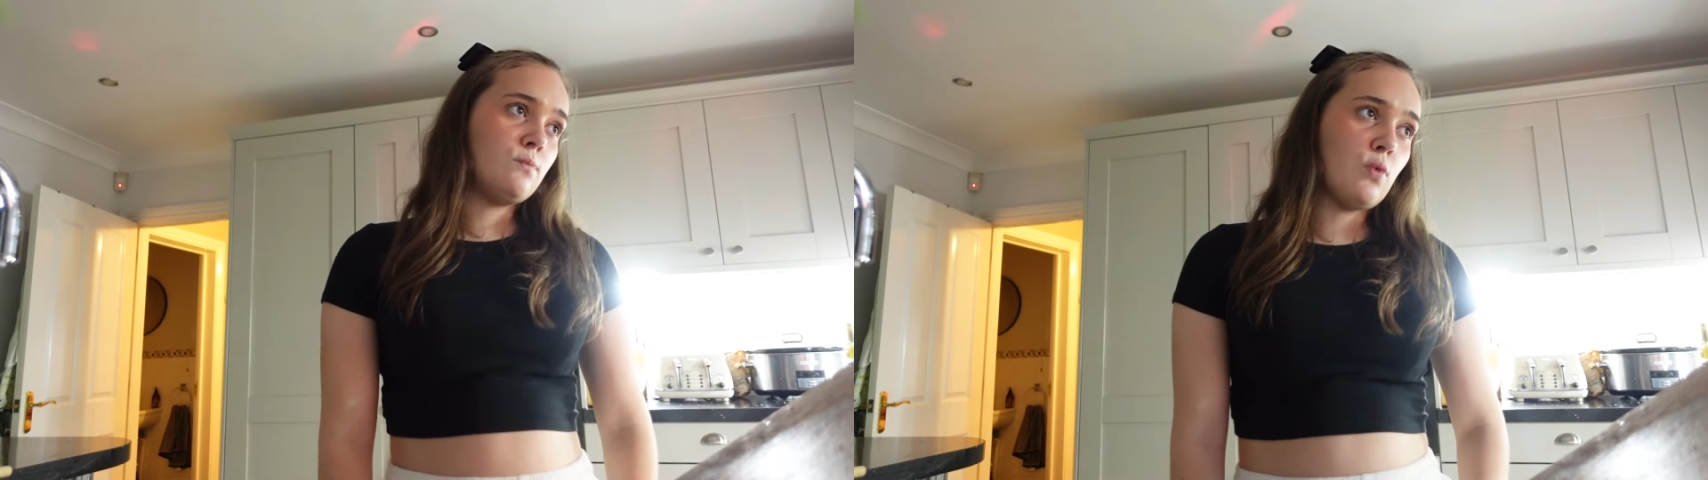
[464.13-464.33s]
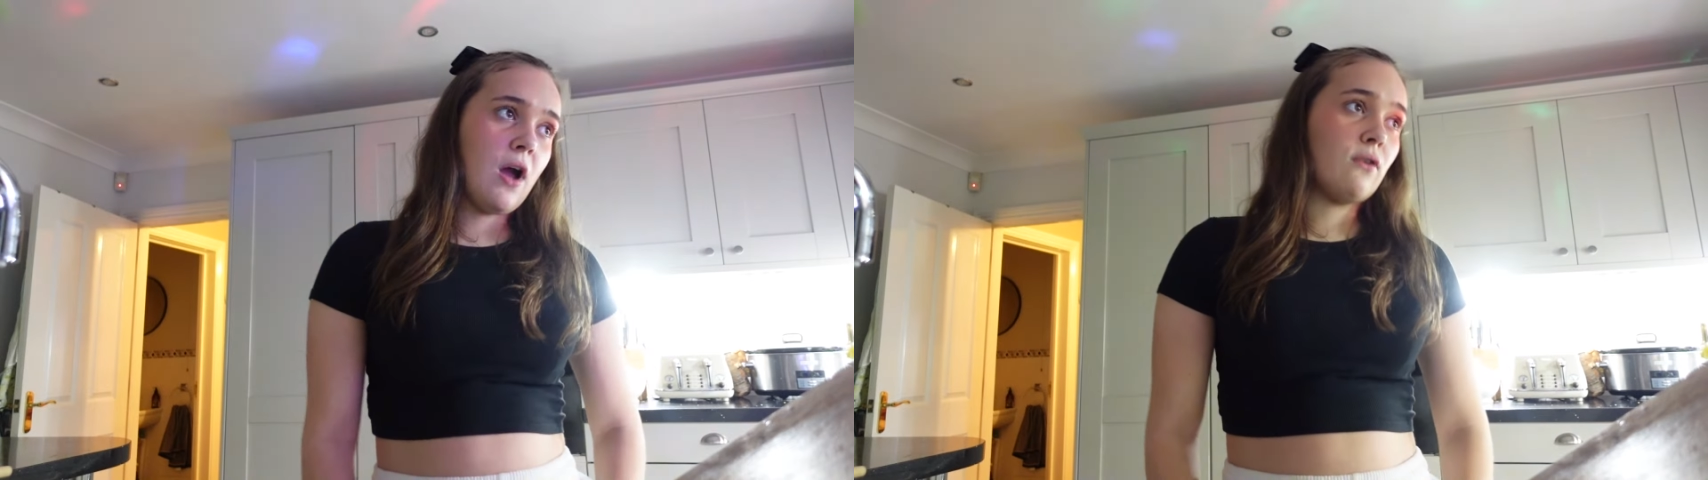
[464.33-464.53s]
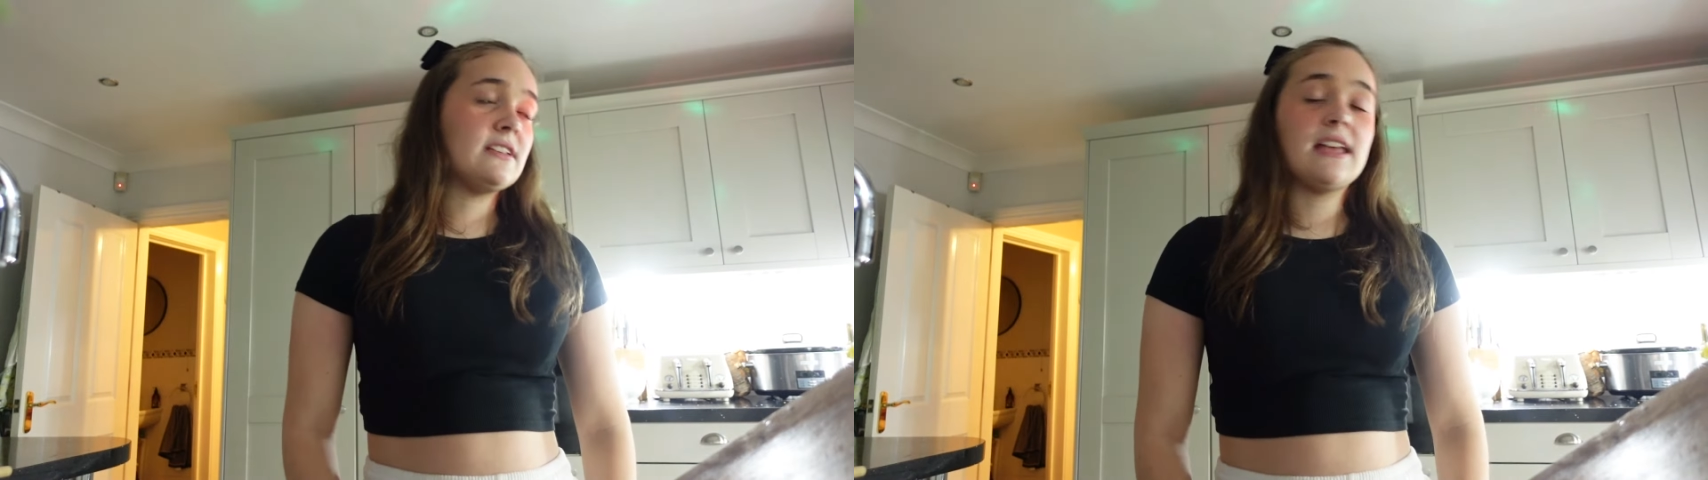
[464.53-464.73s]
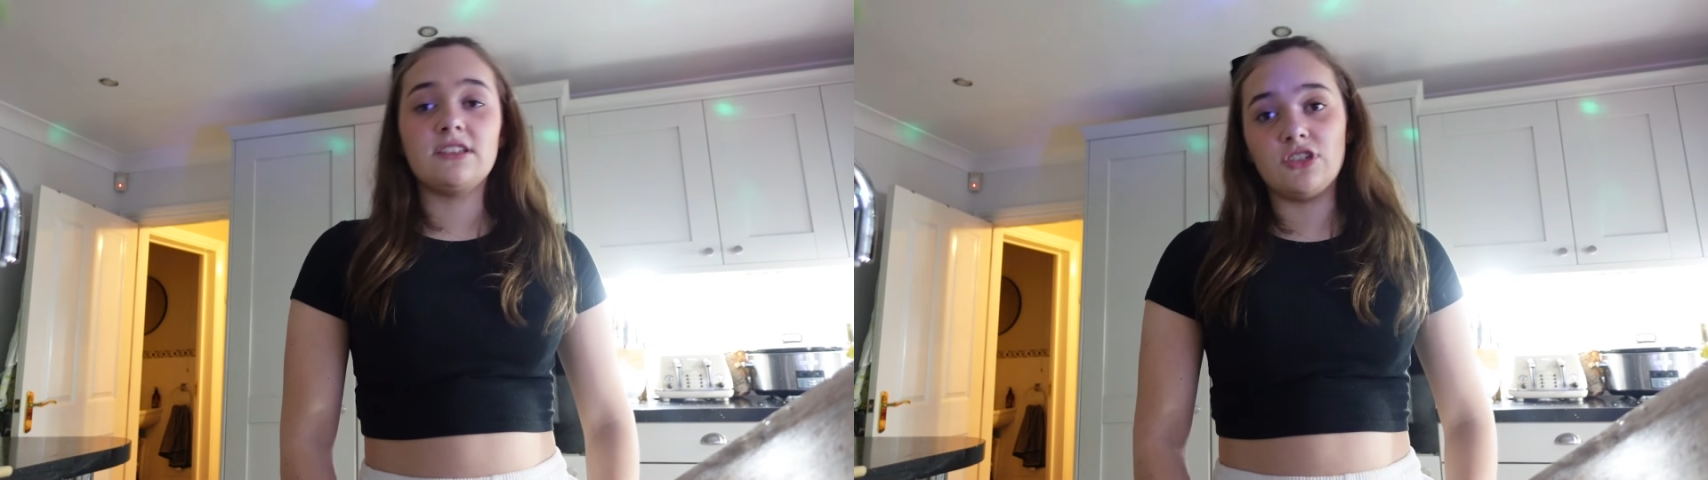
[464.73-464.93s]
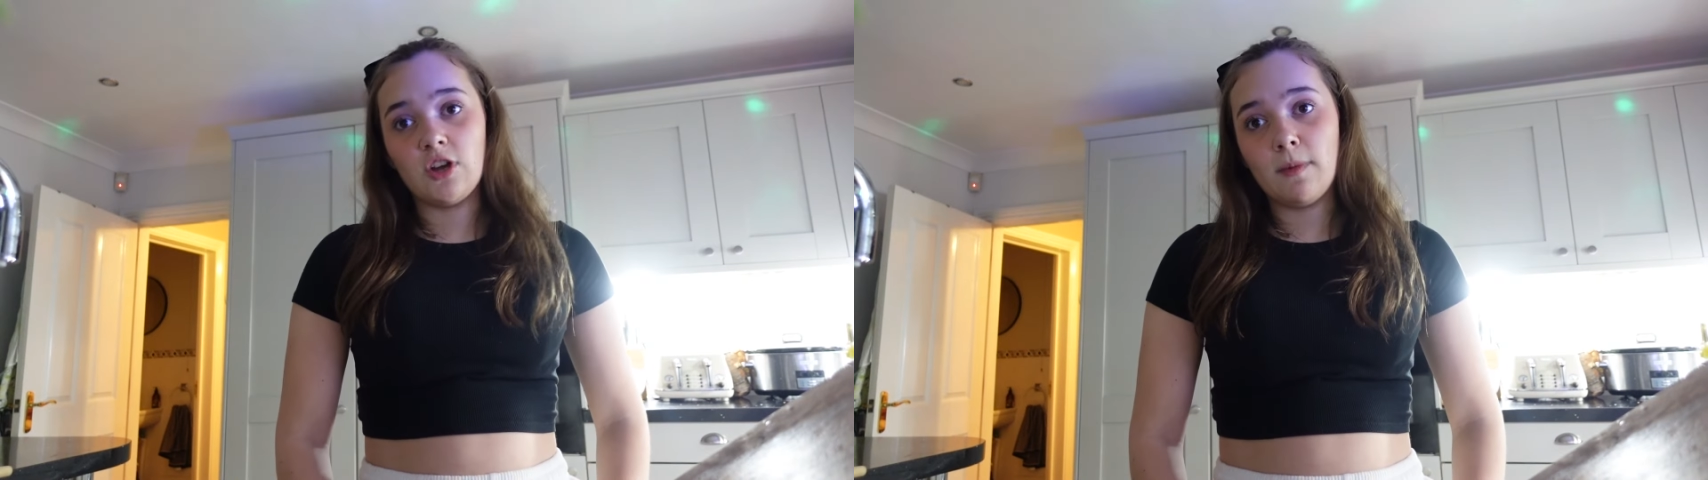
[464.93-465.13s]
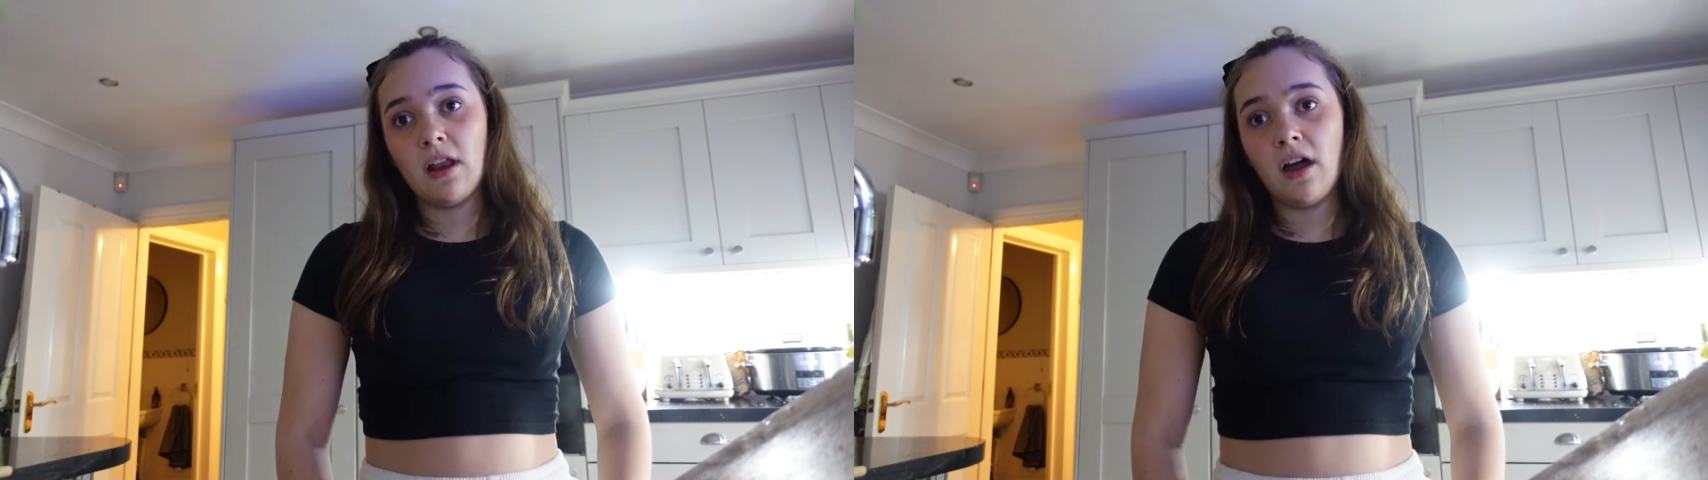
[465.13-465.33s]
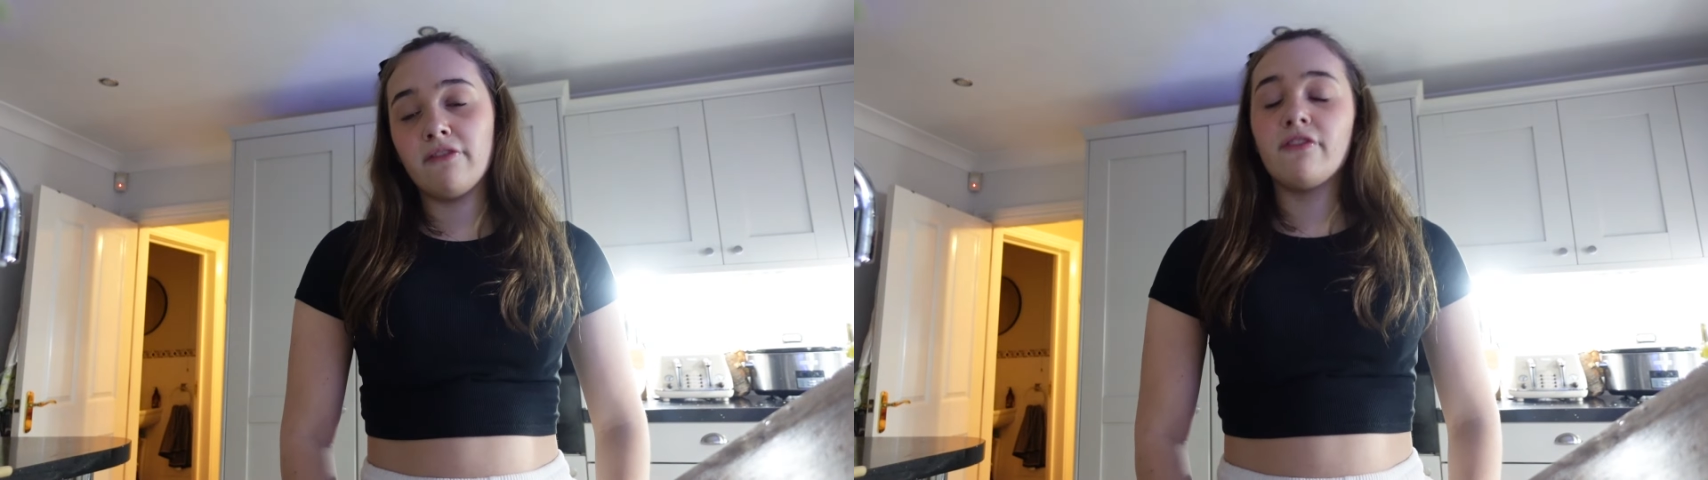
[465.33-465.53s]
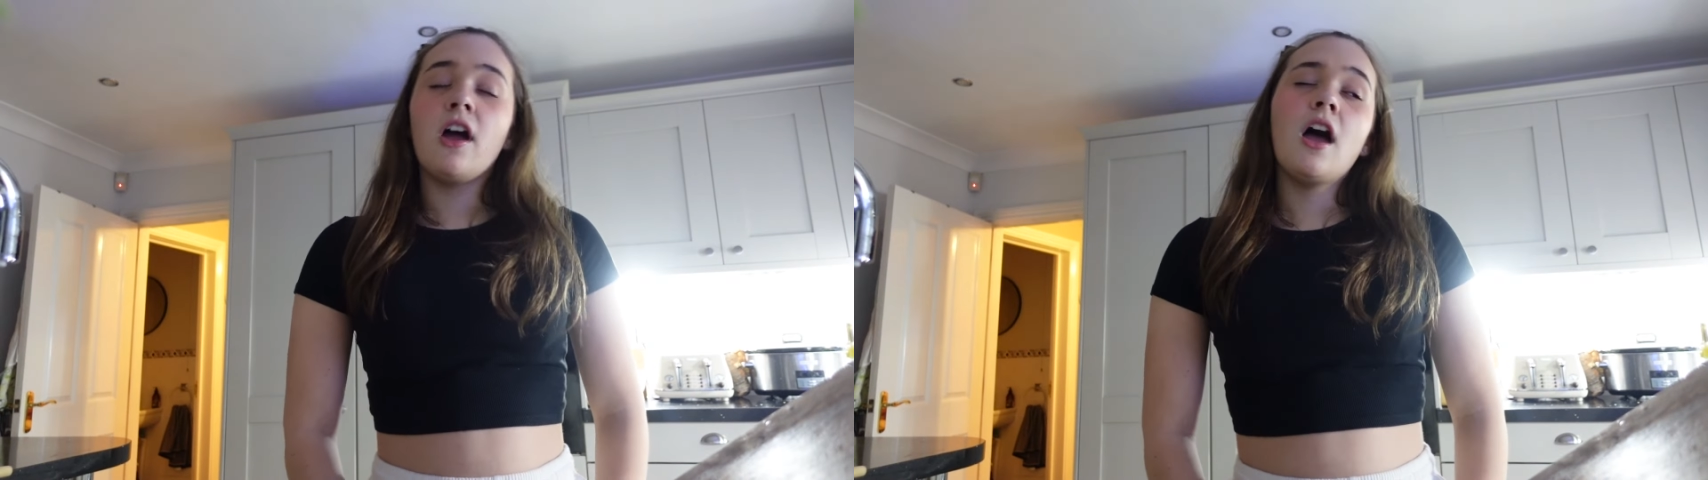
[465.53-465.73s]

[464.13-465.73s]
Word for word: what else is there to do in my life?